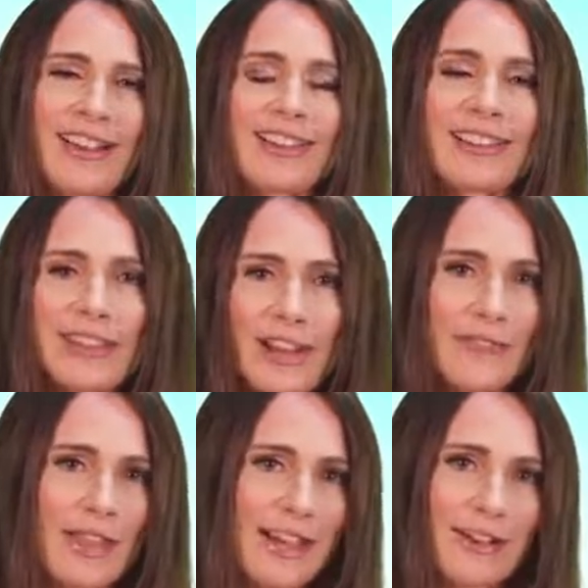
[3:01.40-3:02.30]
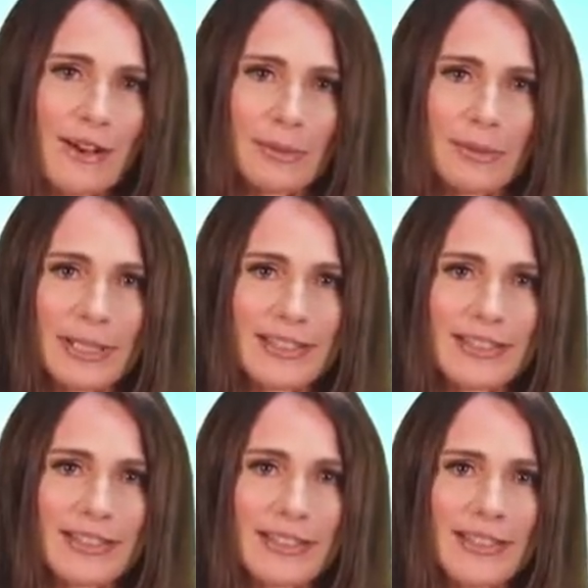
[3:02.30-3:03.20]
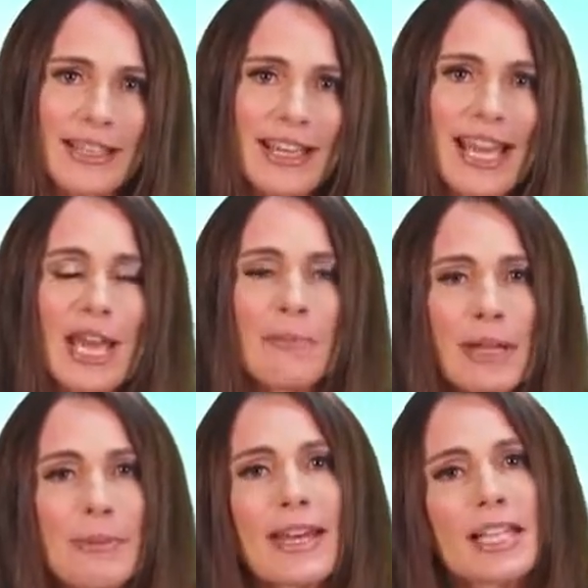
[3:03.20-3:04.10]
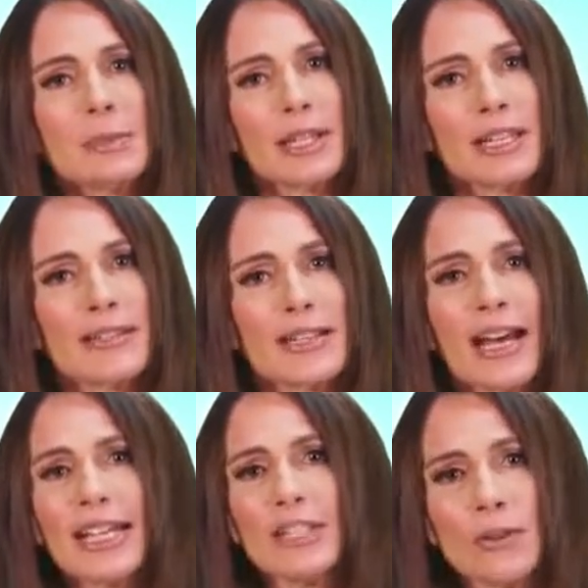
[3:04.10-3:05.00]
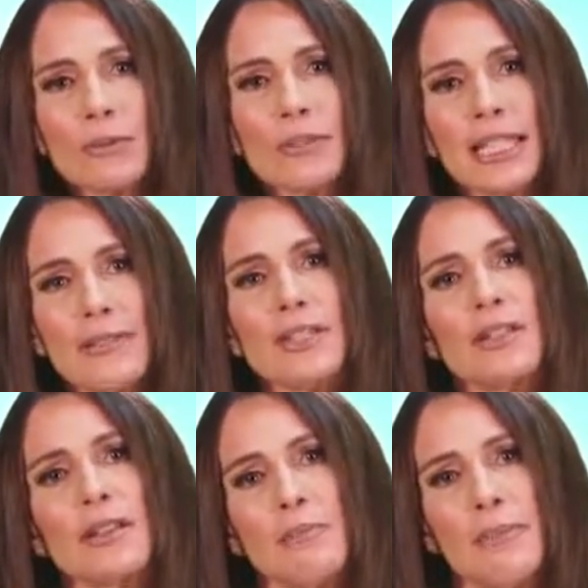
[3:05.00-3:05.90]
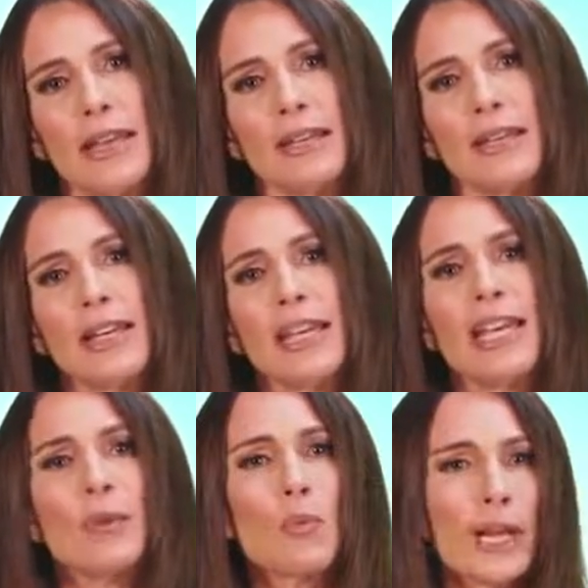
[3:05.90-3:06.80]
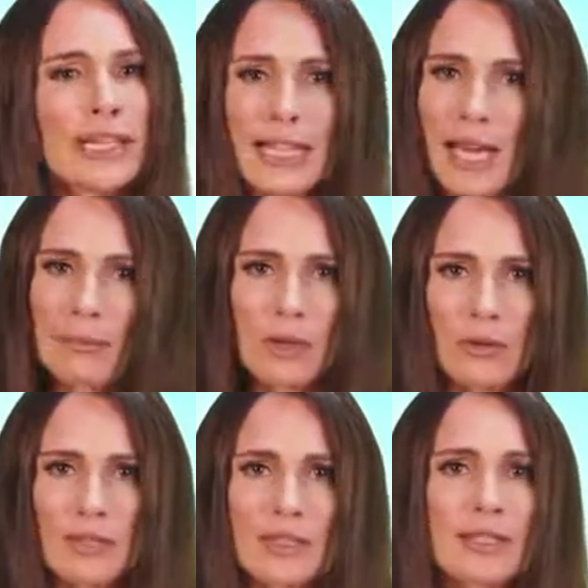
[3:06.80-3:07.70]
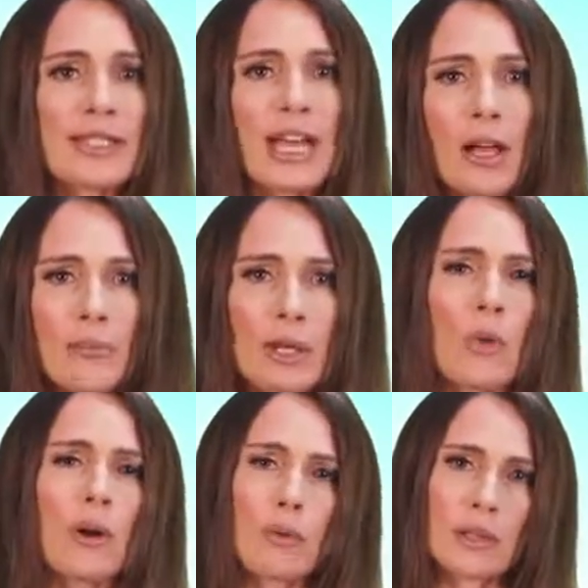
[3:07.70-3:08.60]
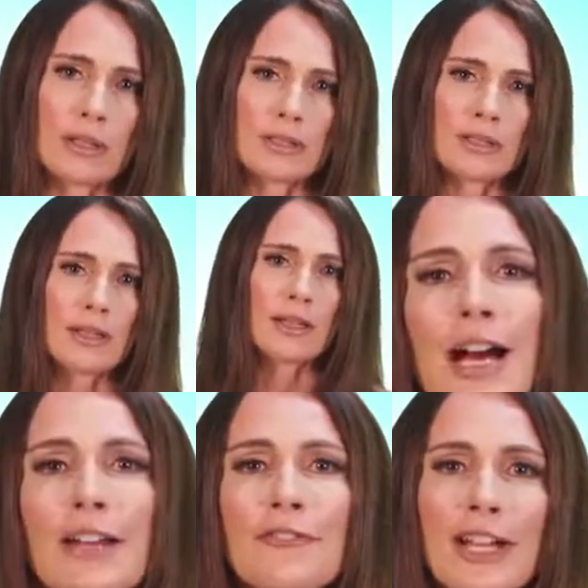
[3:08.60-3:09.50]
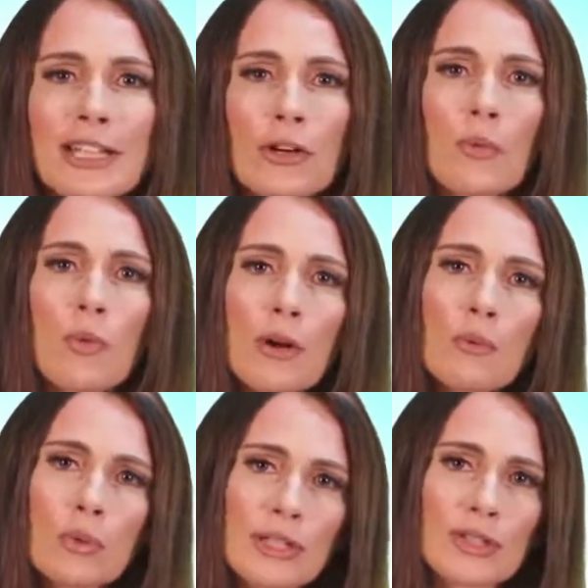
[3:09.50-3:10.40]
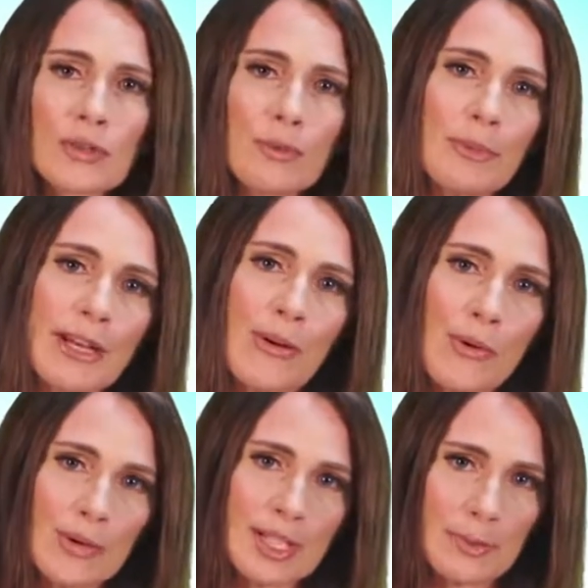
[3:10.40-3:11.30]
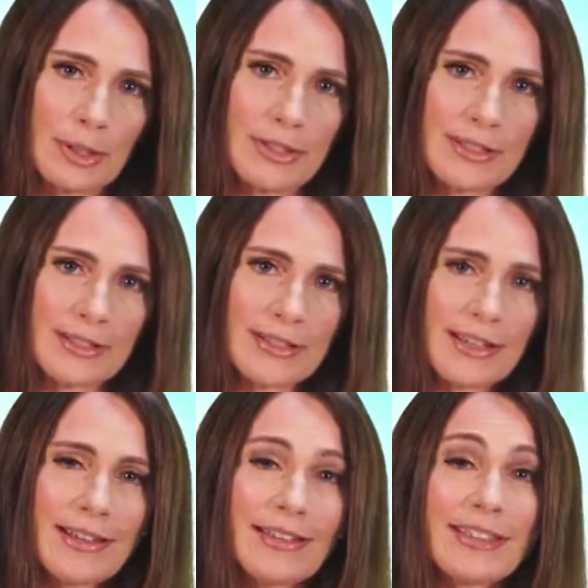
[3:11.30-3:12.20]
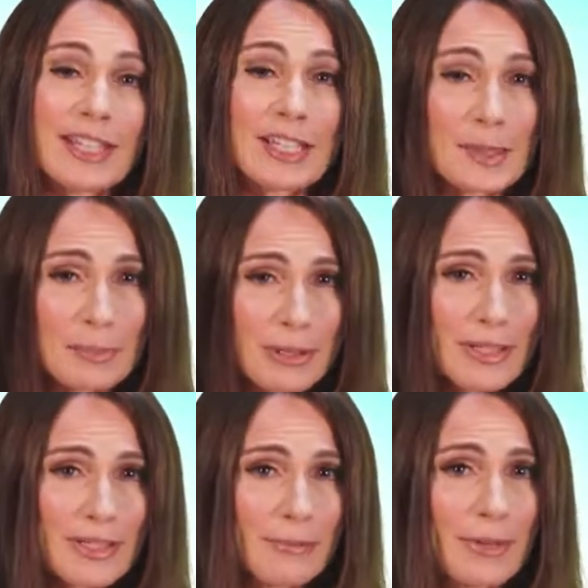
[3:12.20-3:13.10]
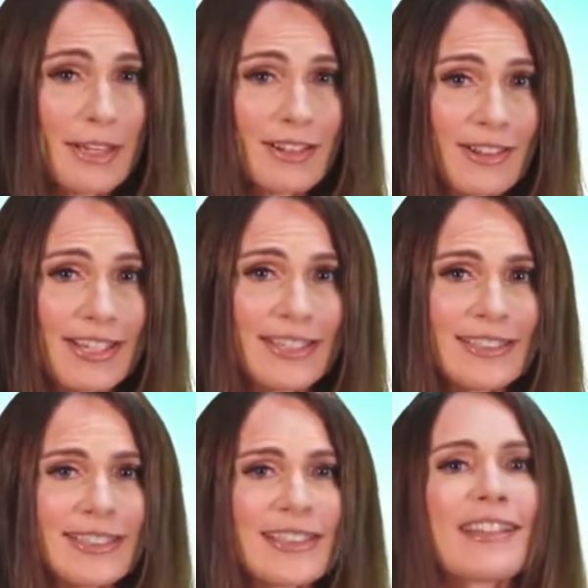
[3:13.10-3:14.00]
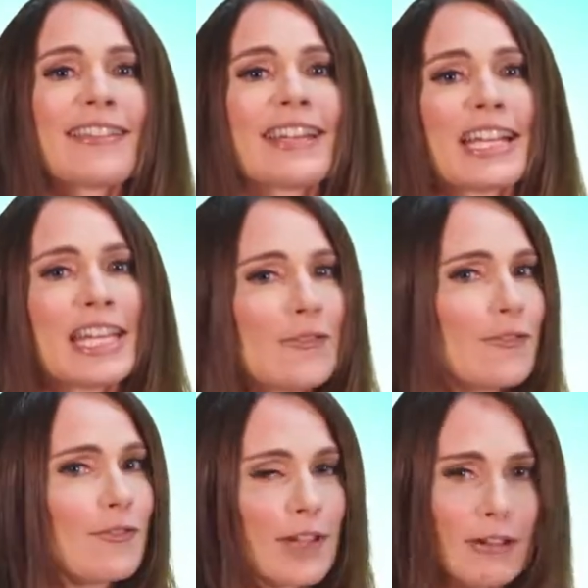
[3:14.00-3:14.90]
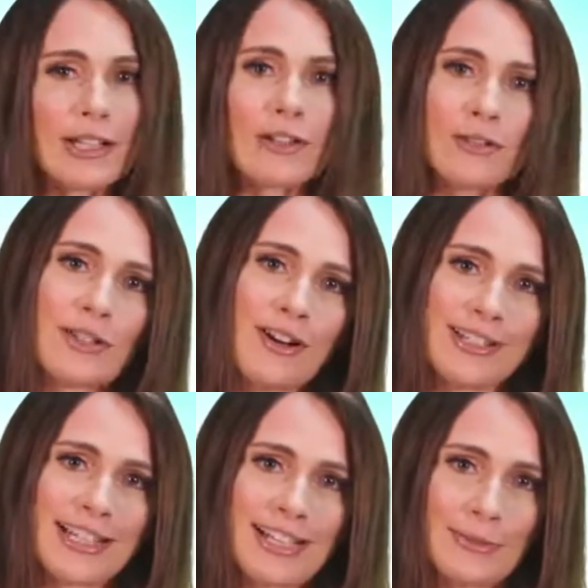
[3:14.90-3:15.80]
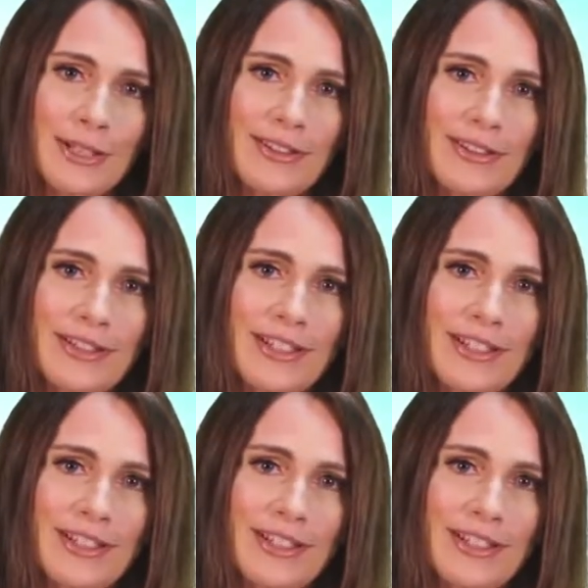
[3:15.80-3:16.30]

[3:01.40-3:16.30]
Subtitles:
I love that compliment. And maybe that's because I don't leave it to the men in white lab coats to tell me what works. I find out what works through my own experience, the experience of my clients that I keep very close contact with.